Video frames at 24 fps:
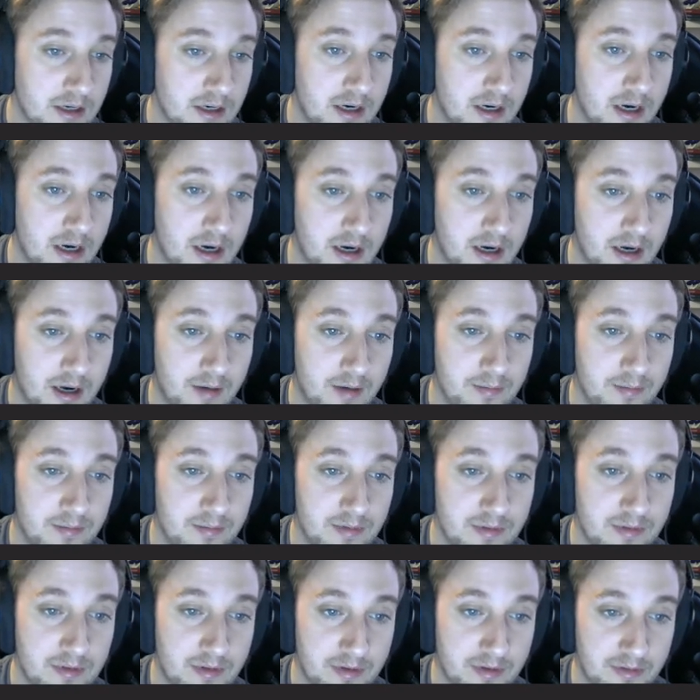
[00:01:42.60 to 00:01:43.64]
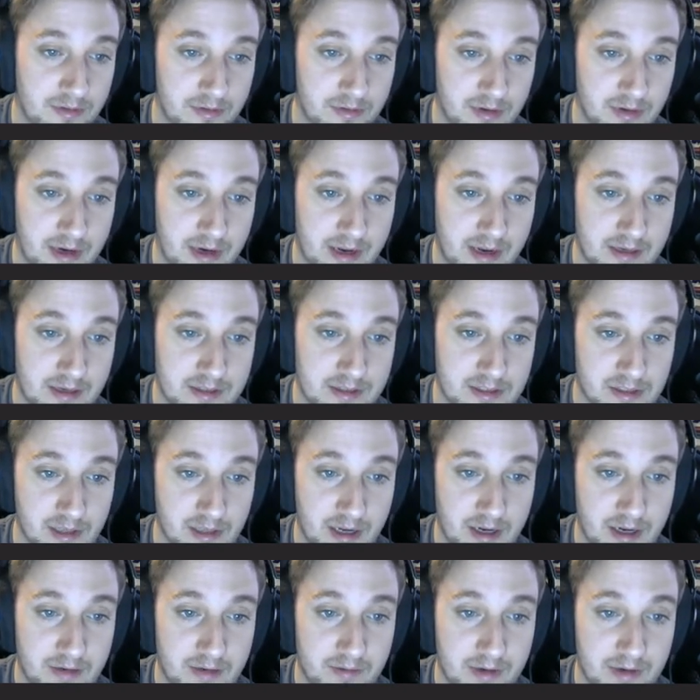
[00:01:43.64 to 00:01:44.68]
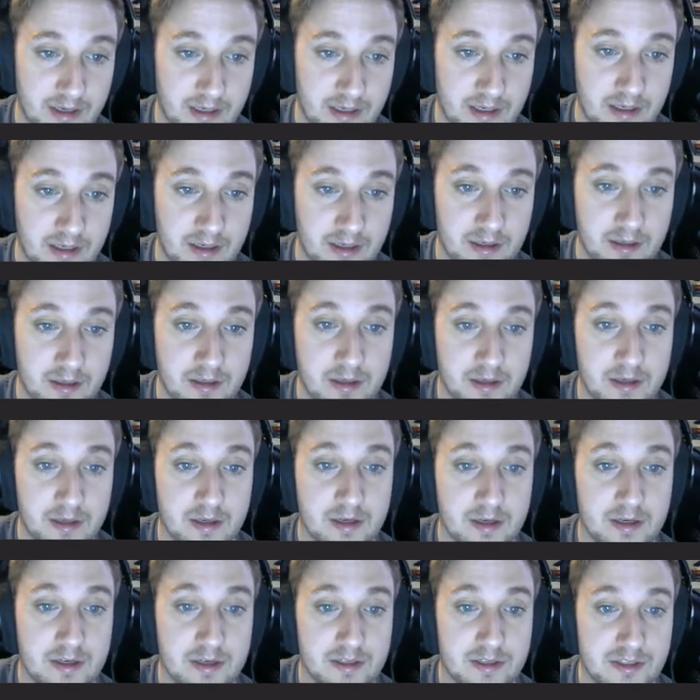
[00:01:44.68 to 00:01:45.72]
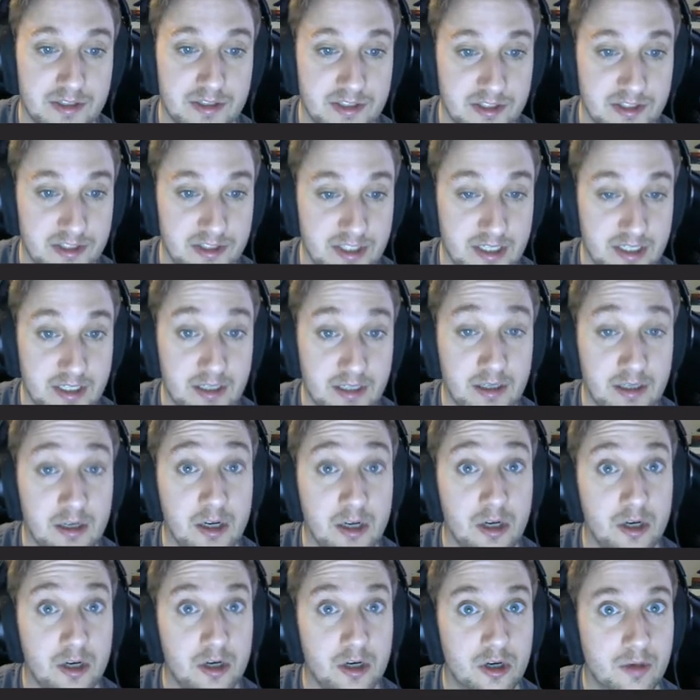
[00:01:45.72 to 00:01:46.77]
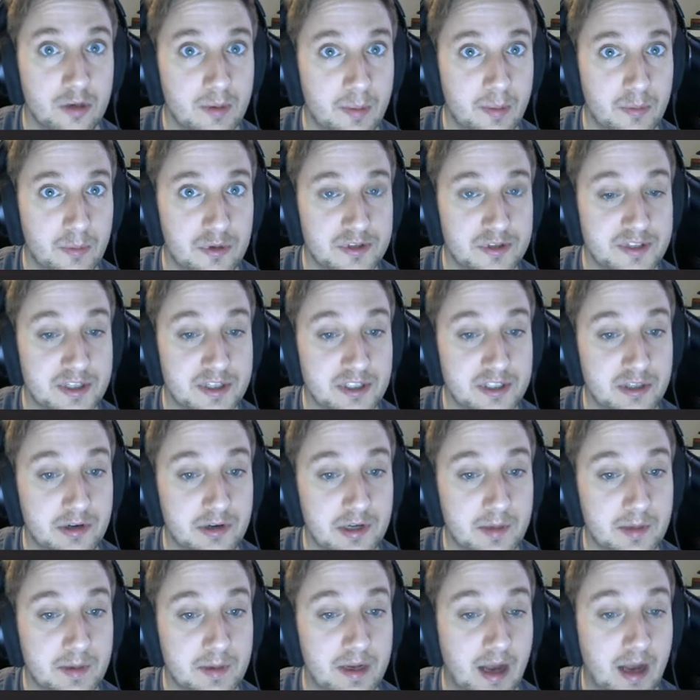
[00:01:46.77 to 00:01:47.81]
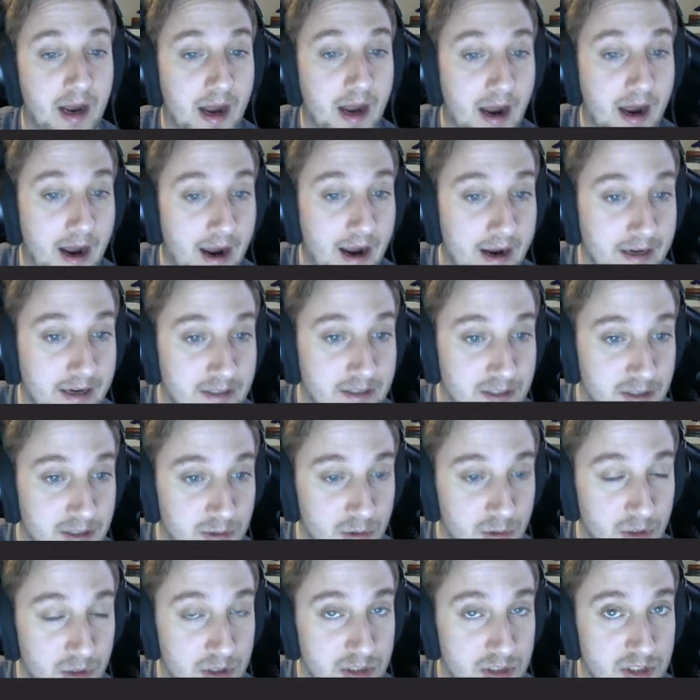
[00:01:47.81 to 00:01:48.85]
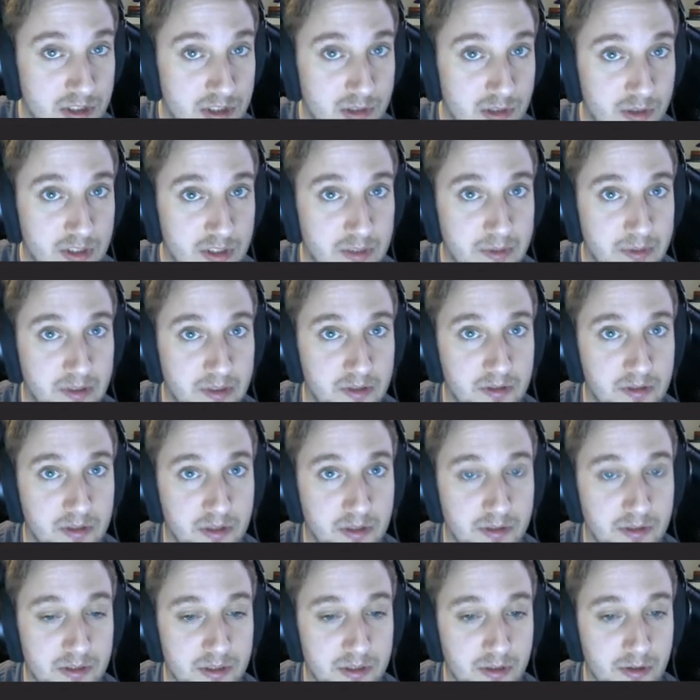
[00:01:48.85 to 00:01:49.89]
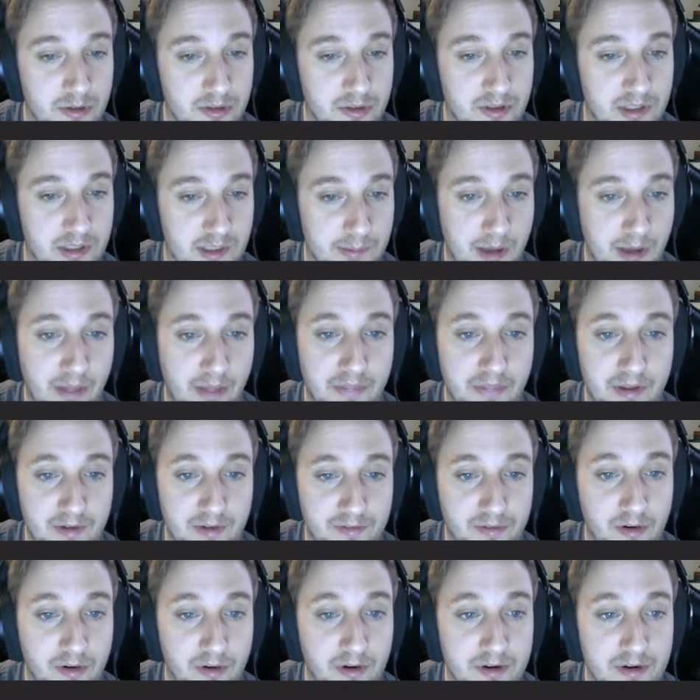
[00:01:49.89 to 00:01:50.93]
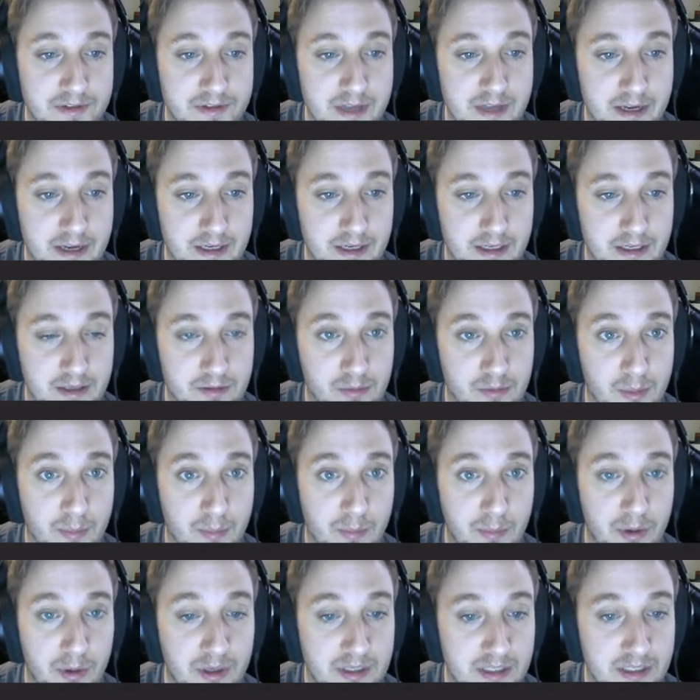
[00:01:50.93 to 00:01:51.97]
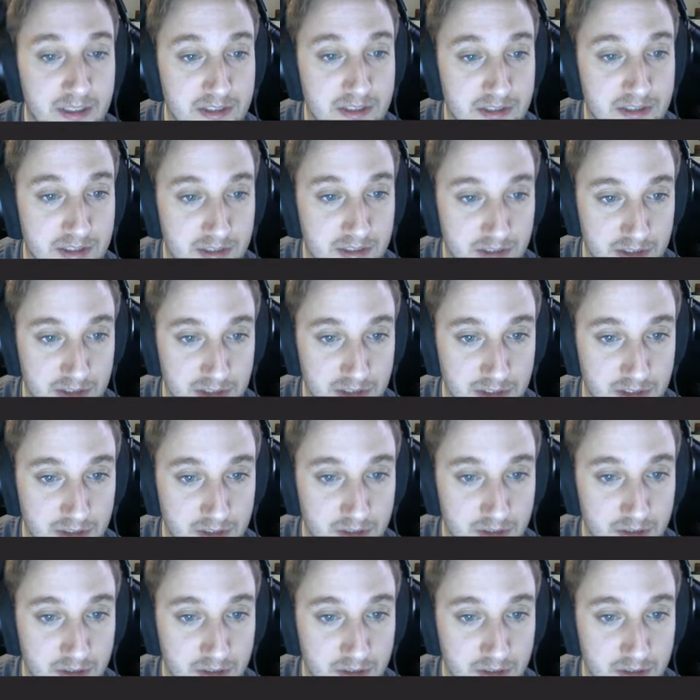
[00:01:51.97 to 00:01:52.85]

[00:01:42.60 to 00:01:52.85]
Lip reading: The next line right here, C. Remember, is this going to be high 2 or is this going to be low 2? Think about that for a second. Remember our key signature.